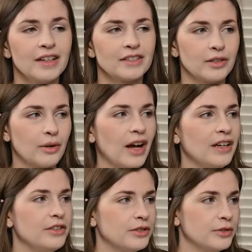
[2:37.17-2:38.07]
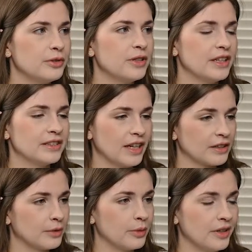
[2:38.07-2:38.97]
So I do
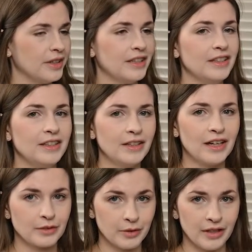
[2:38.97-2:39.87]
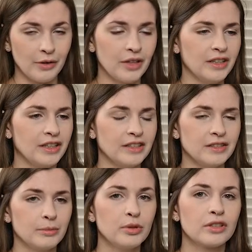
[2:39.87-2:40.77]
exactly what he has written out in
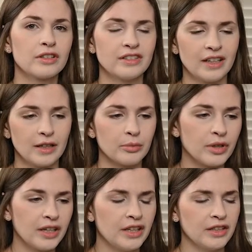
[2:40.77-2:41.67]
his book, The Second Brain.